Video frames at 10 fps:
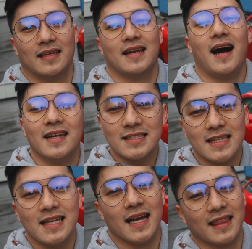And
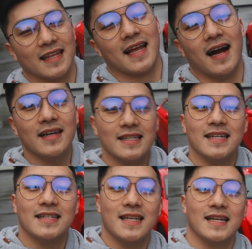honestly, I think Audi
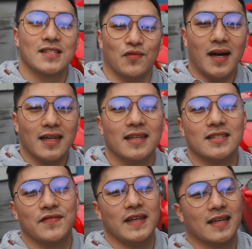TT is one of
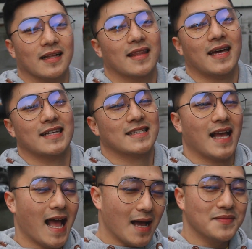those vehicles that is
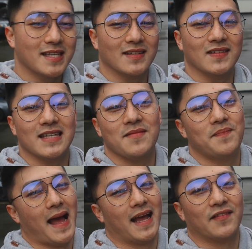absolutely
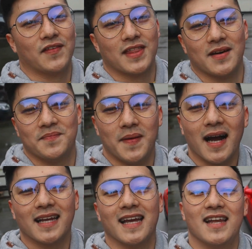bang for the buck.